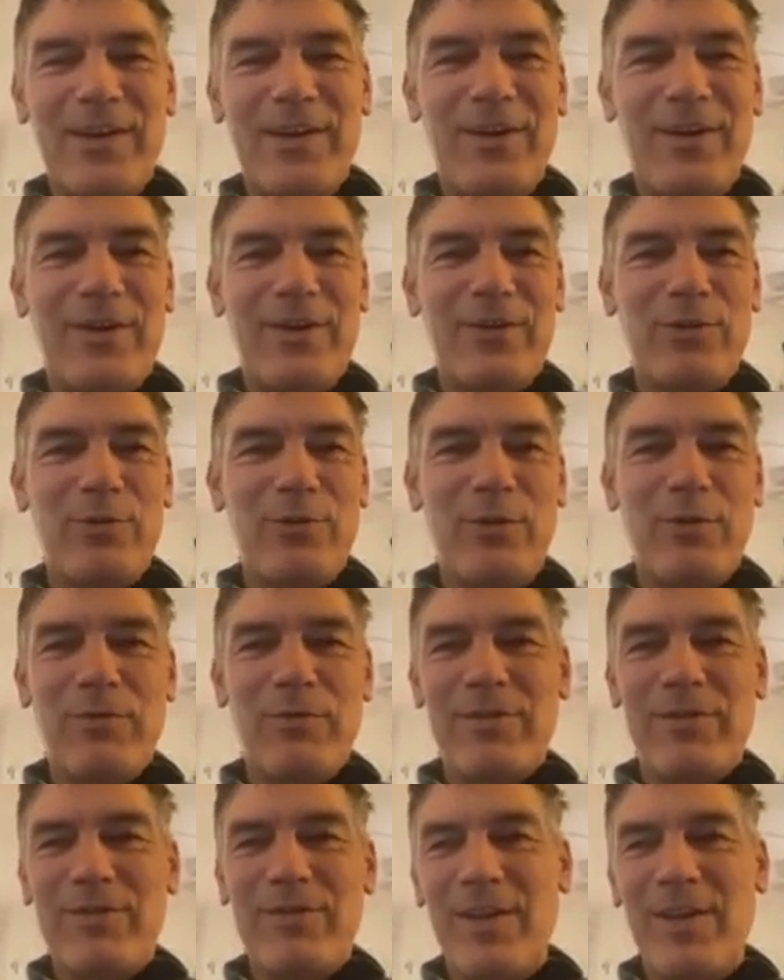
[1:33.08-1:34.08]
uh, to be
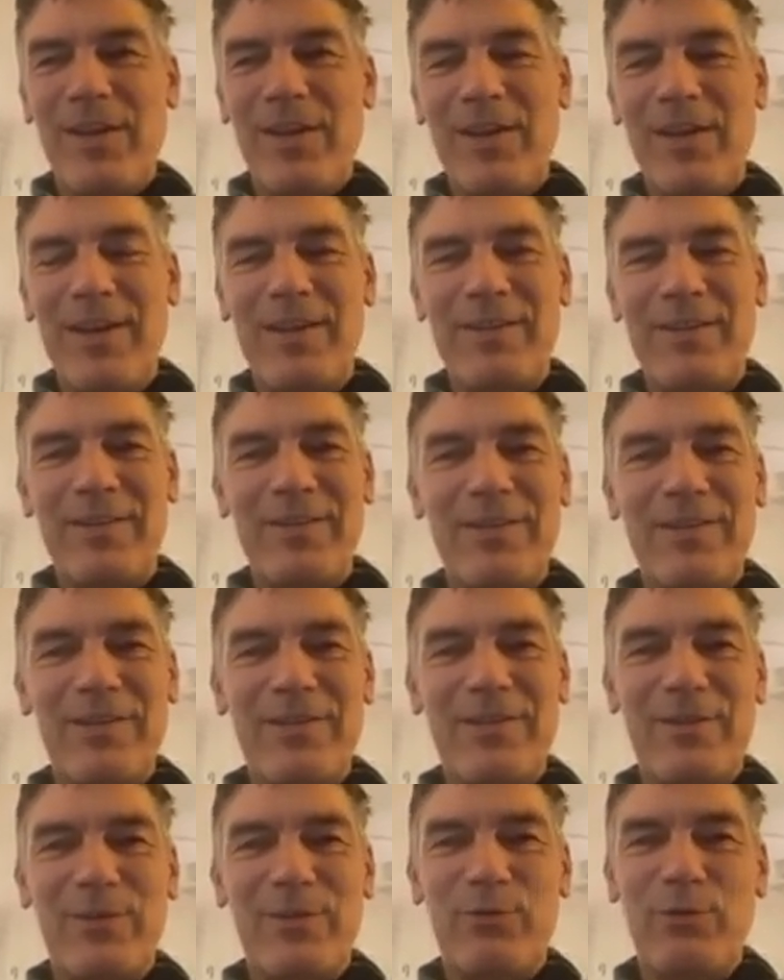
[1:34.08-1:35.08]
resilient,
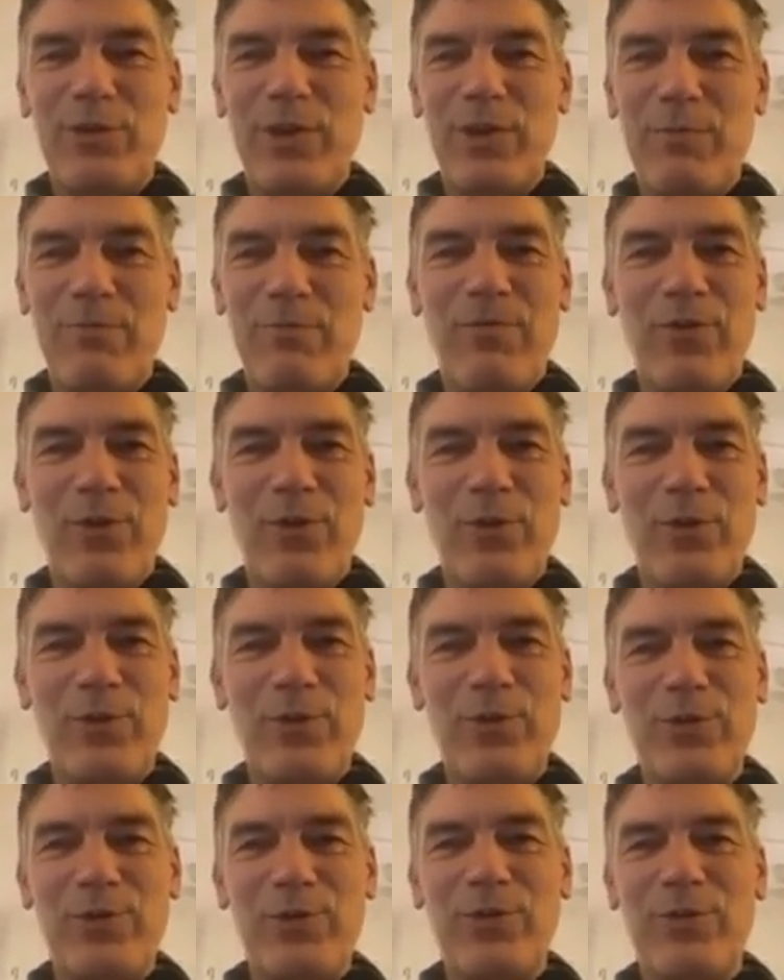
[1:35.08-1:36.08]
to keep
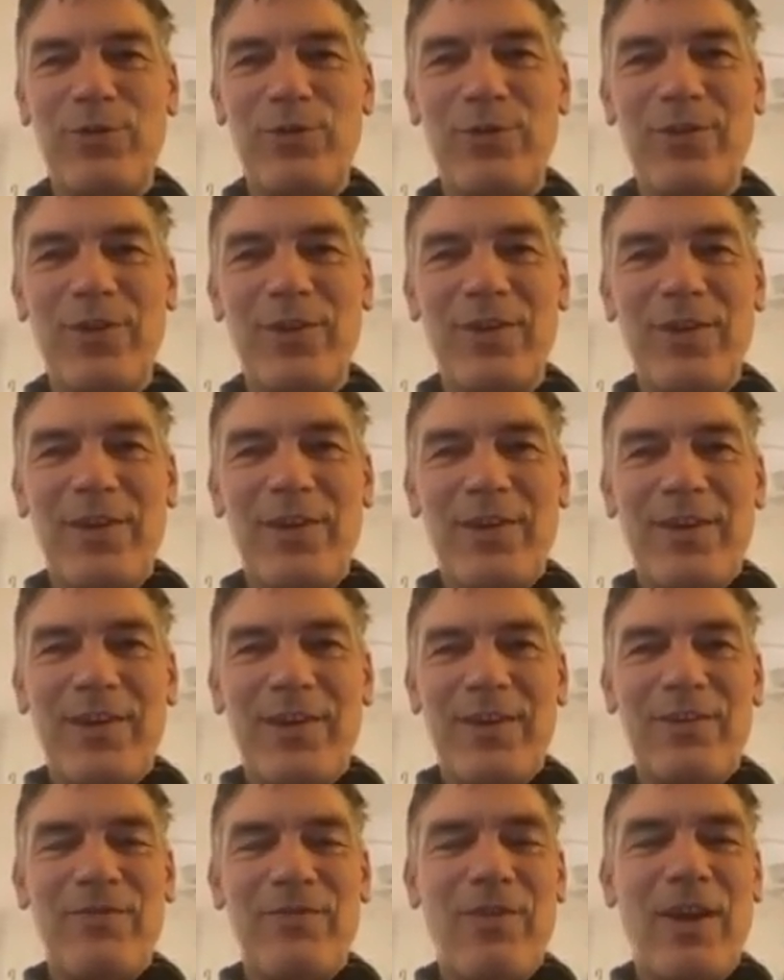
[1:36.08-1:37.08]
focus.
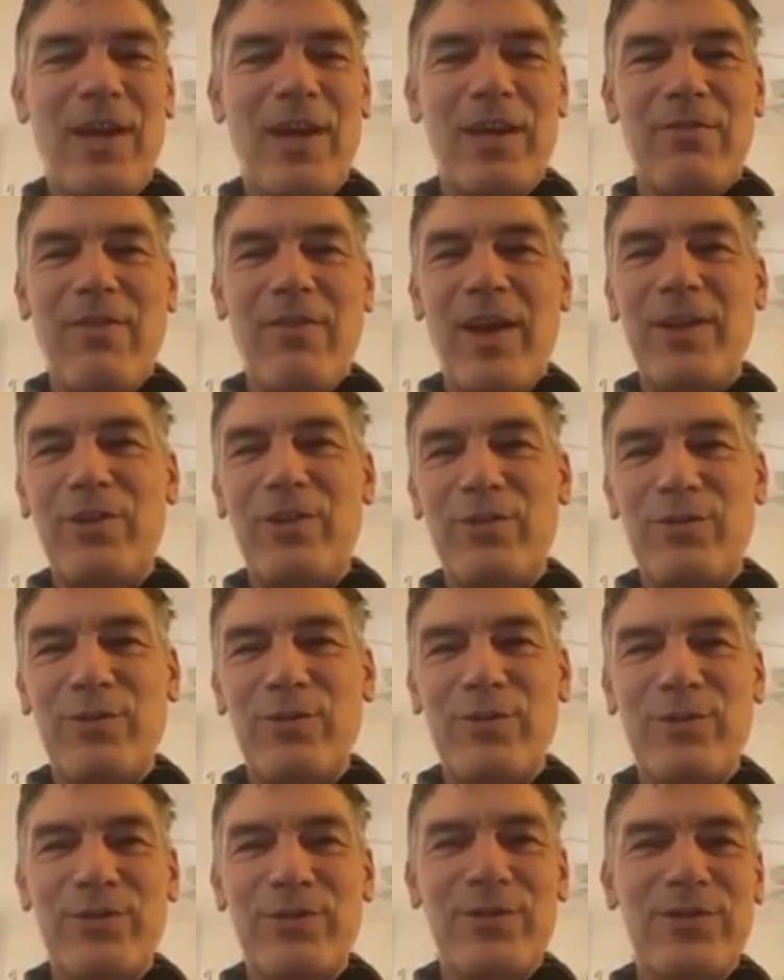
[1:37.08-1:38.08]
It's very
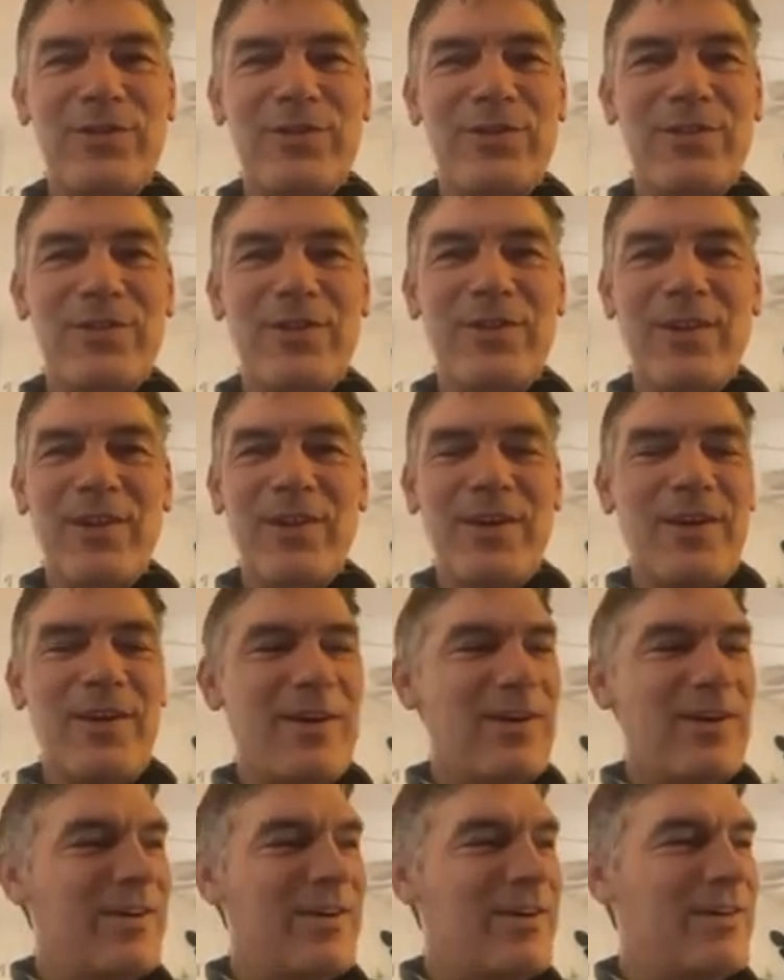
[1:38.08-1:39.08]
adventurous.
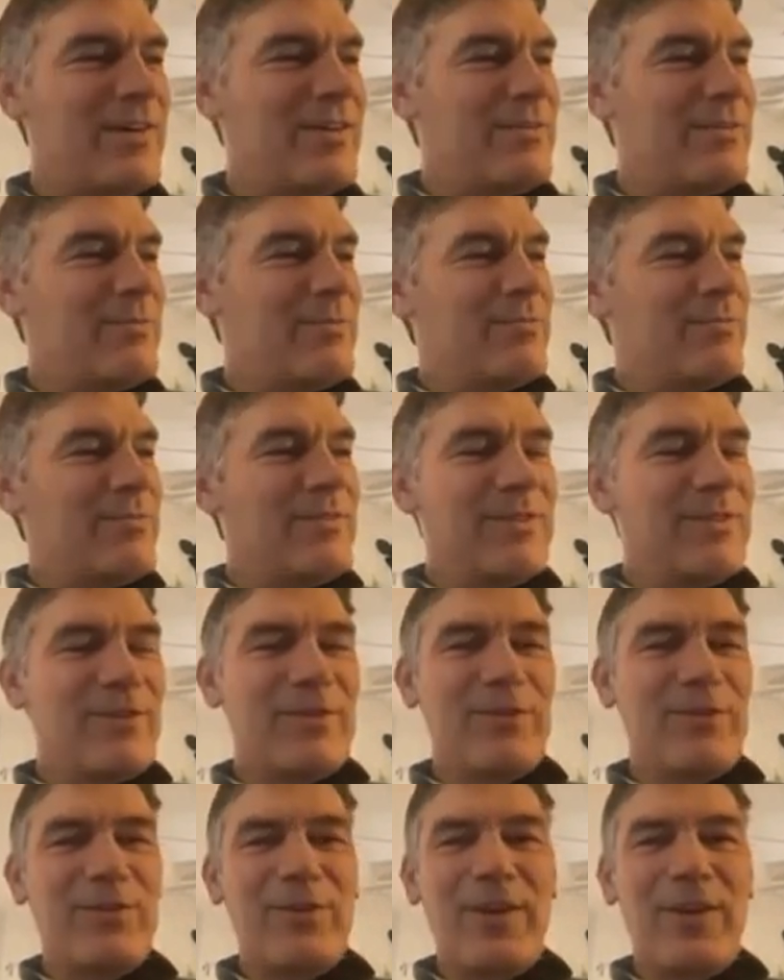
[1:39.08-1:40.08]
Um, you
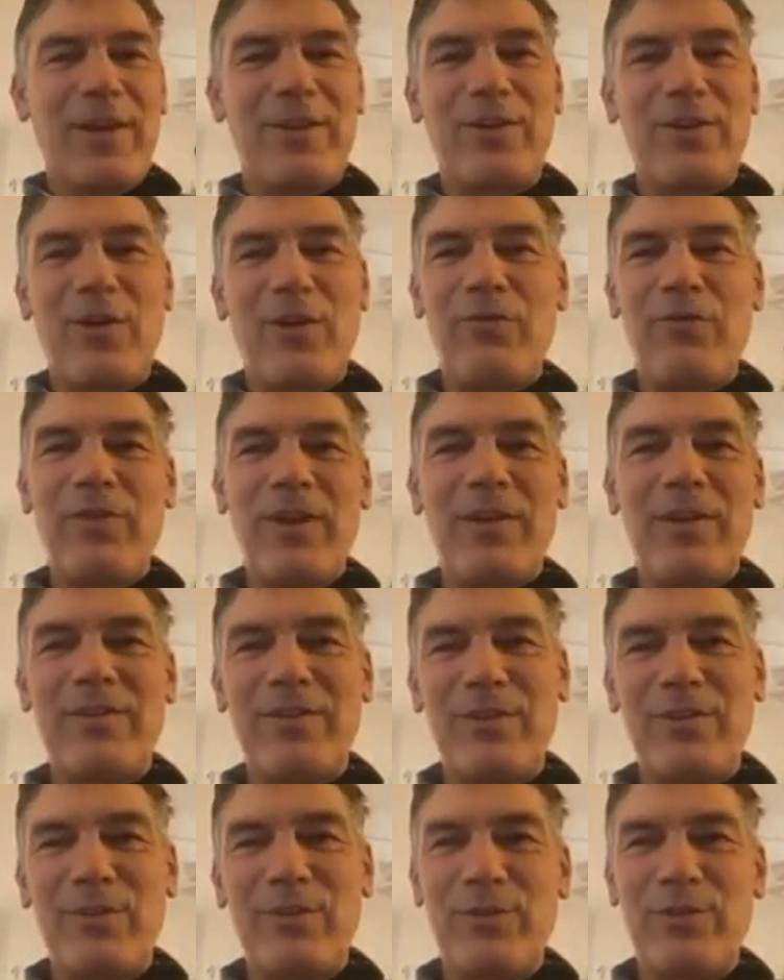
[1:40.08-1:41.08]
know, you get
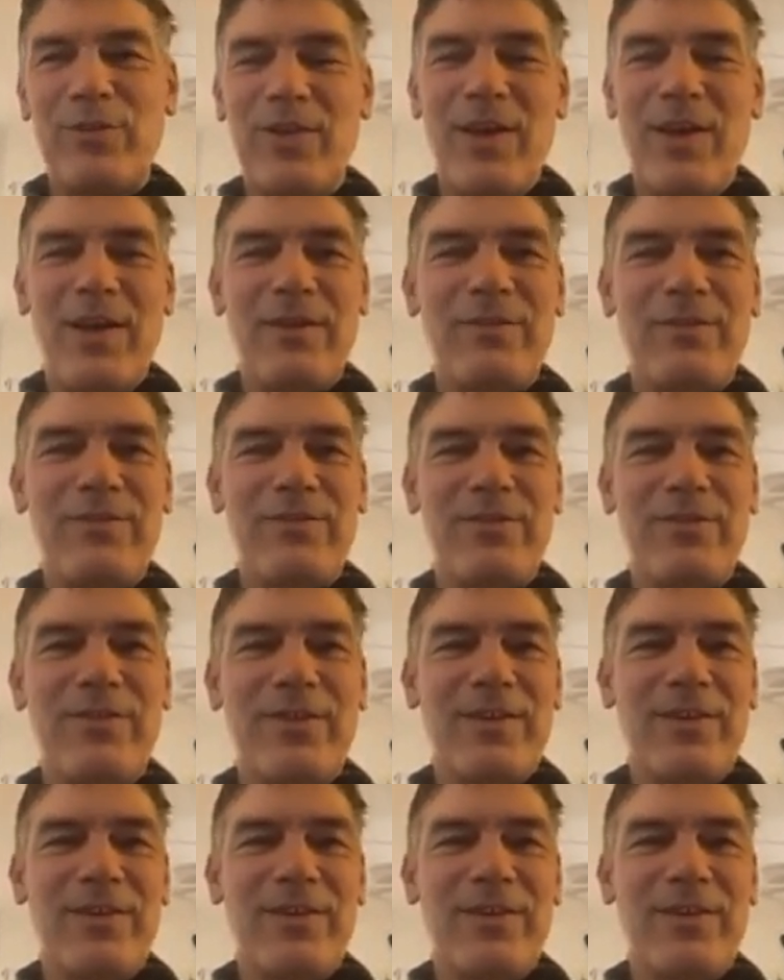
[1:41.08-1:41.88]
confidence in yourself.